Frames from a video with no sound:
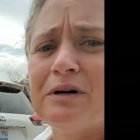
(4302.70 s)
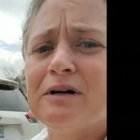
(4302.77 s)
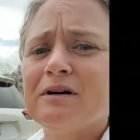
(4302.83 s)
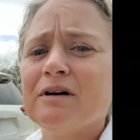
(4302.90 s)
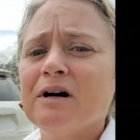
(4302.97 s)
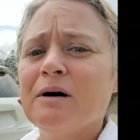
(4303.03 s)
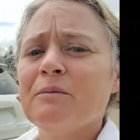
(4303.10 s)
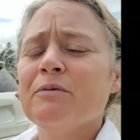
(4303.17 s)

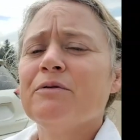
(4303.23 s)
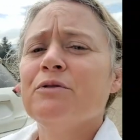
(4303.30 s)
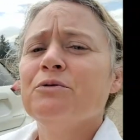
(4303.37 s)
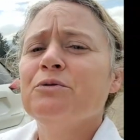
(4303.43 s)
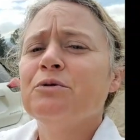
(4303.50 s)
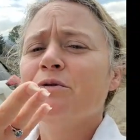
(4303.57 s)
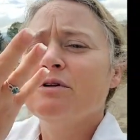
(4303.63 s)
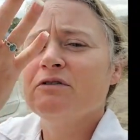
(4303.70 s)
up
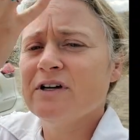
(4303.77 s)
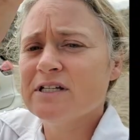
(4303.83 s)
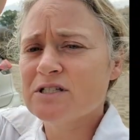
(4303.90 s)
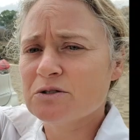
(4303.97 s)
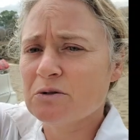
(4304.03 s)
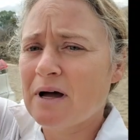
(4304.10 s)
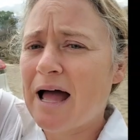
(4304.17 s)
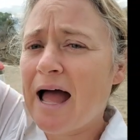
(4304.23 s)
through the
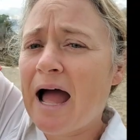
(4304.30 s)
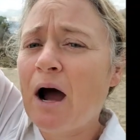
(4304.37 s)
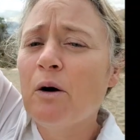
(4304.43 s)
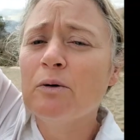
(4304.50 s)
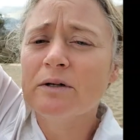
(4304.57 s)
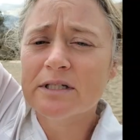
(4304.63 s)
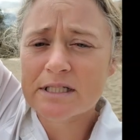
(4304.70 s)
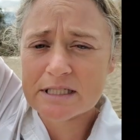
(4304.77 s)
vessel
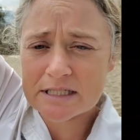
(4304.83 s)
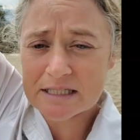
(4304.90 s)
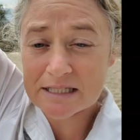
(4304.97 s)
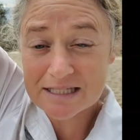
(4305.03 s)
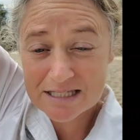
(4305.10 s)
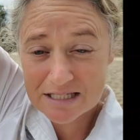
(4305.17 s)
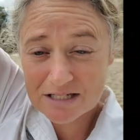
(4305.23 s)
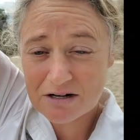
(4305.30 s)
out
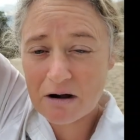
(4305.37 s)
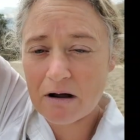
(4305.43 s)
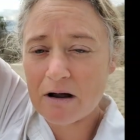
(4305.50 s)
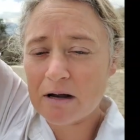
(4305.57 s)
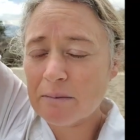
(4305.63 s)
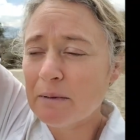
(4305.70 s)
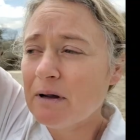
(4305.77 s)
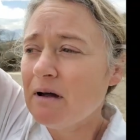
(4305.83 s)
this time.